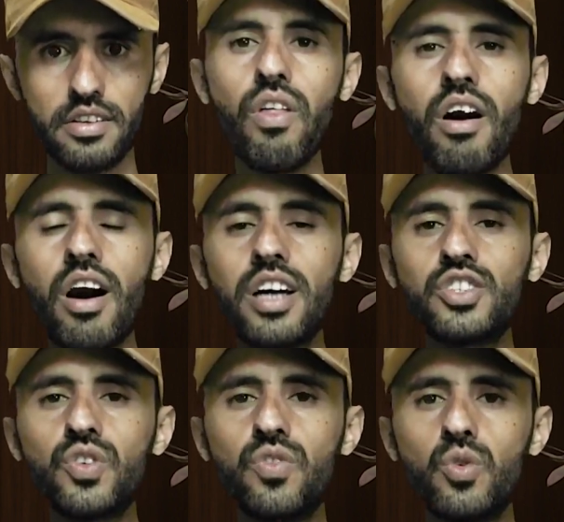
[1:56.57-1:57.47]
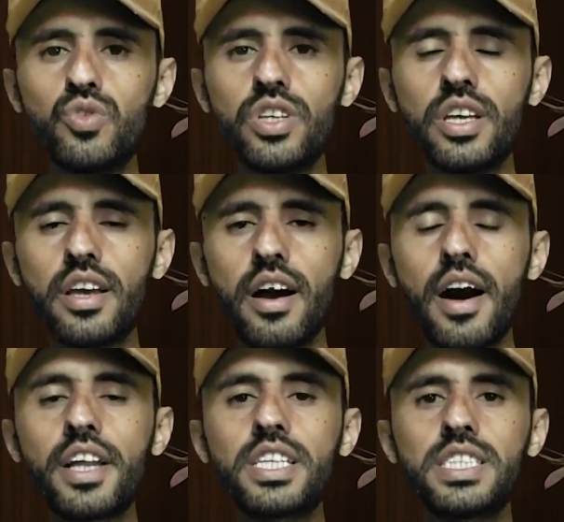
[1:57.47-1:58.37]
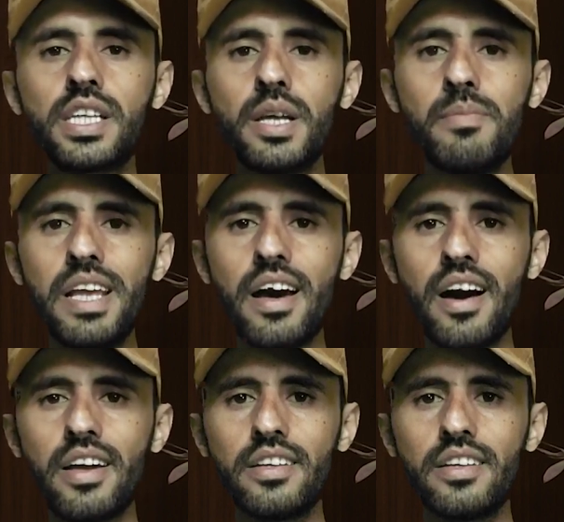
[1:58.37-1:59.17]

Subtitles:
the odds of losing are extremely high.